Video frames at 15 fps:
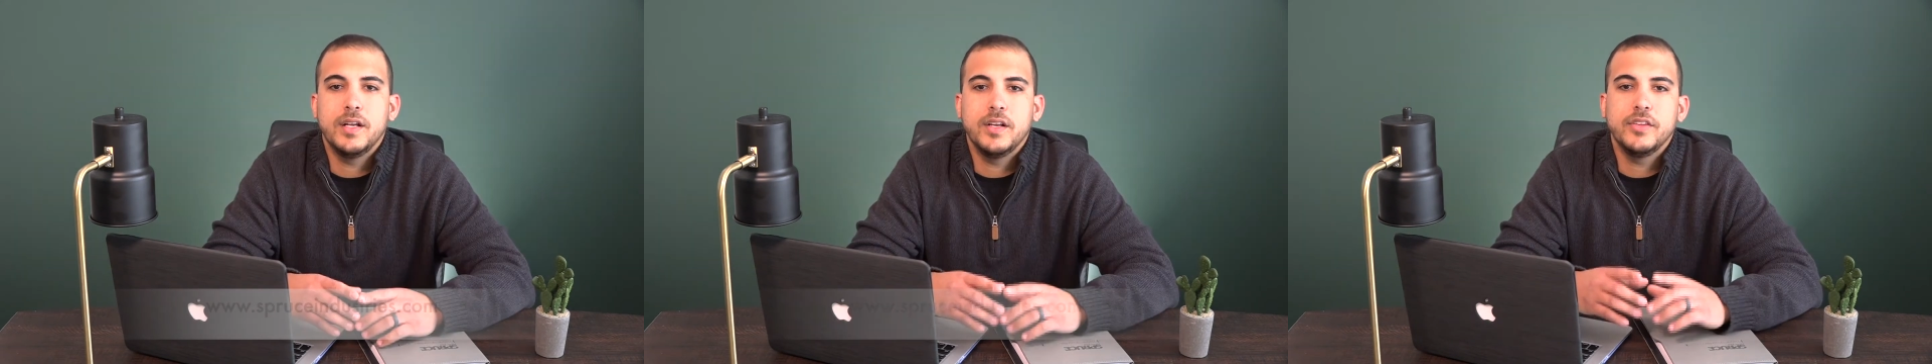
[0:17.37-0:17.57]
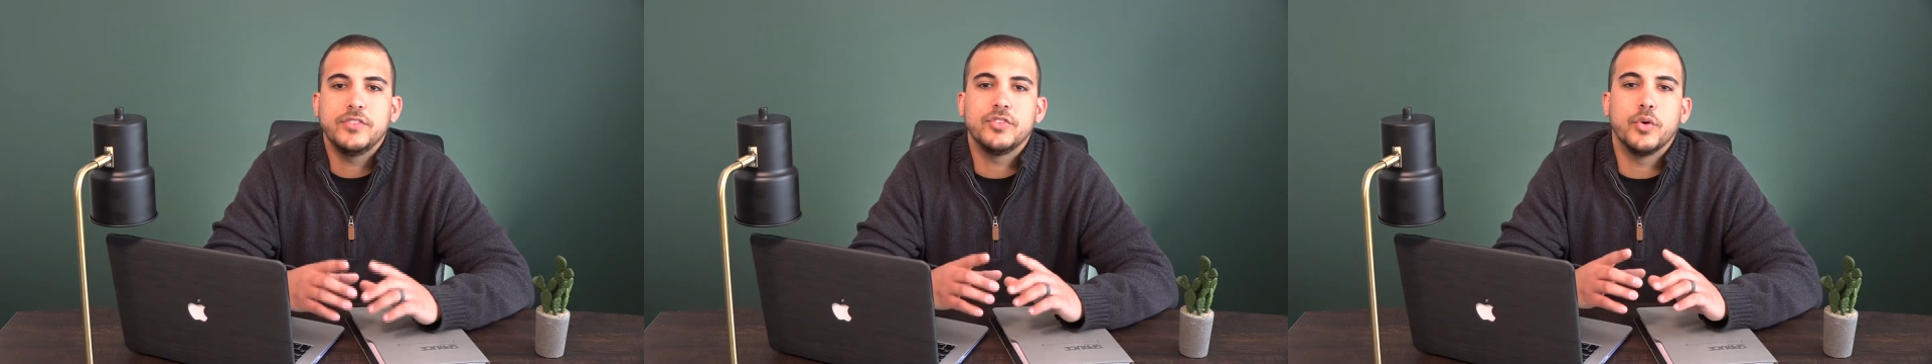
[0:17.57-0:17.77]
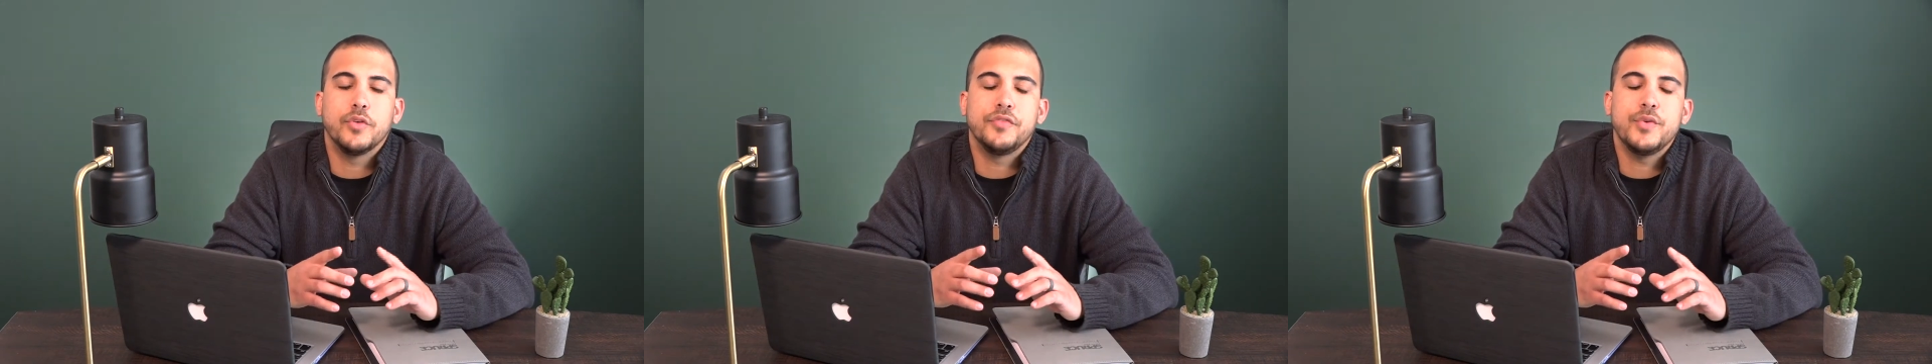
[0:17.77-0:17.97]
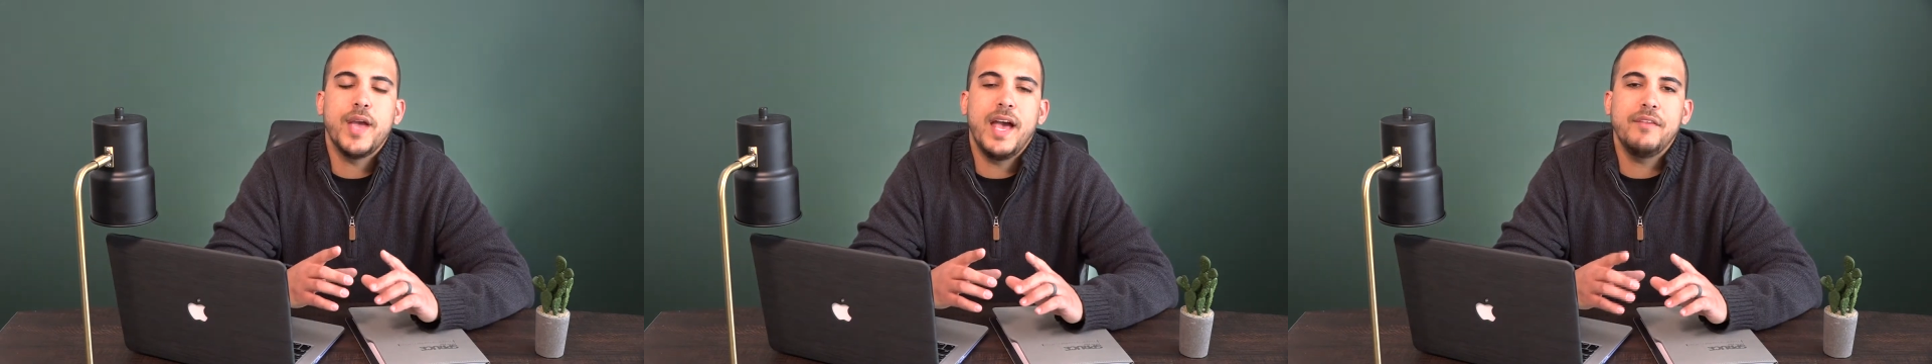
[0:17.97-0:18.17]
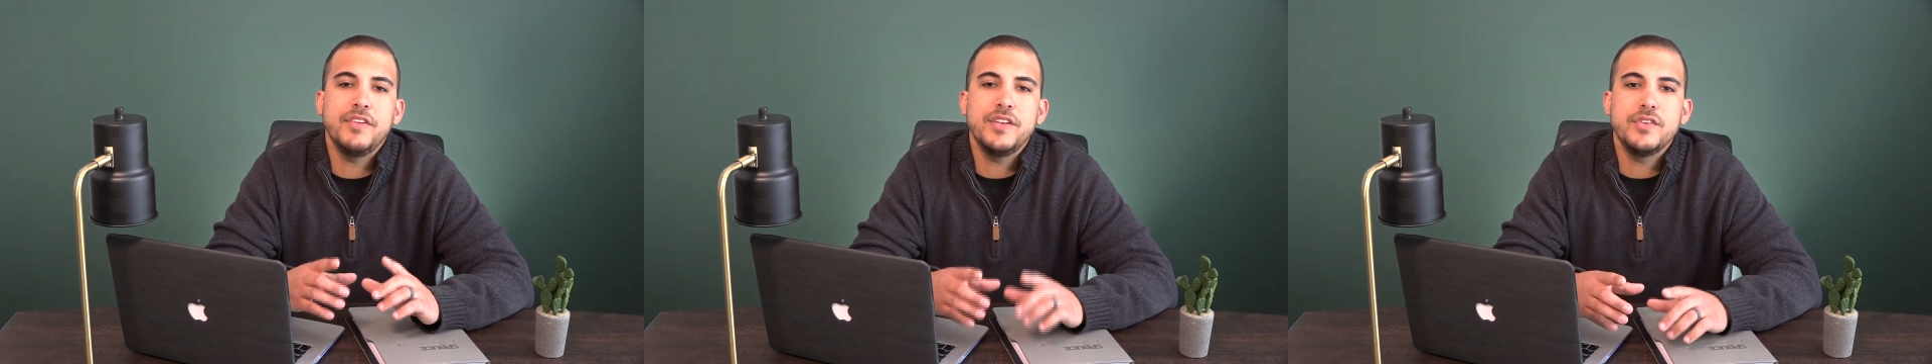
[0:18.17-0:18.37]
So if you
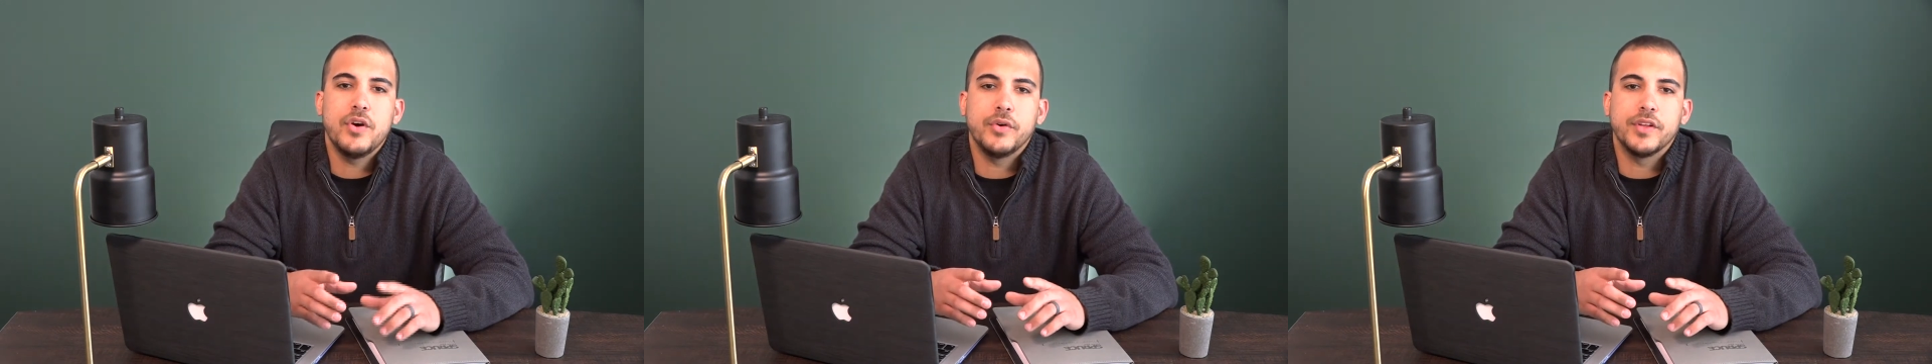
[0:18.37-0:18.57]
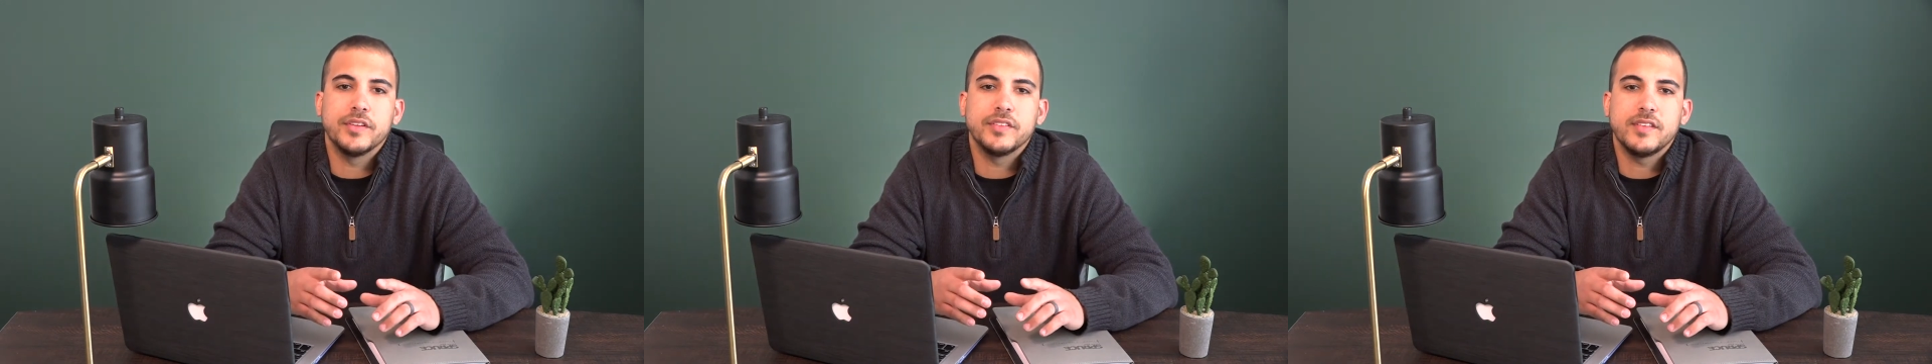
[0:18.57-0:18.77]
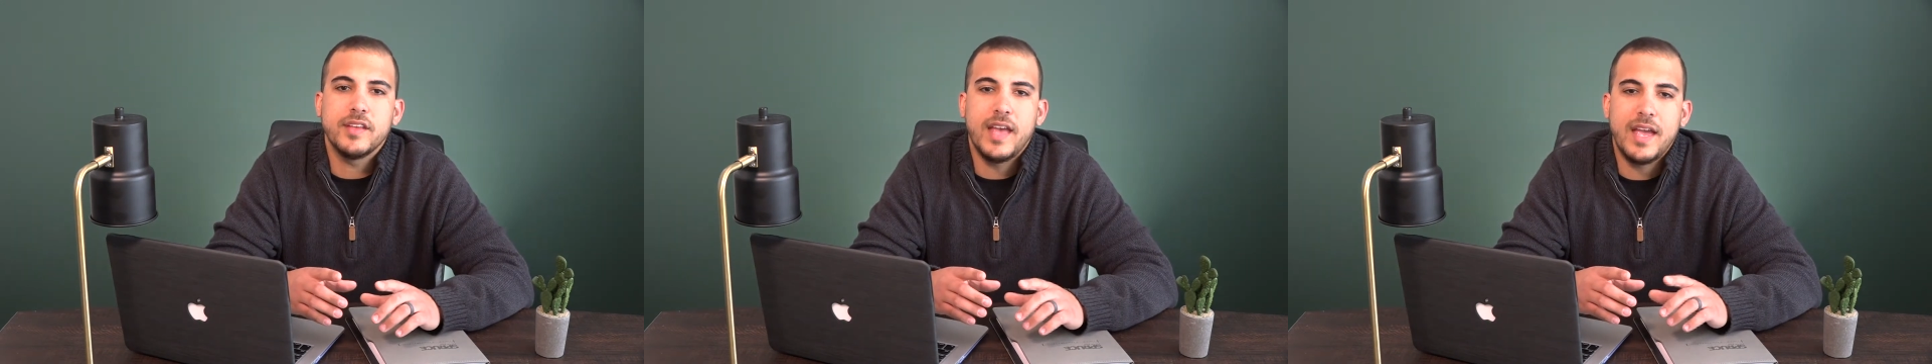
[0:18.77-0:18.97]
haven't noticed,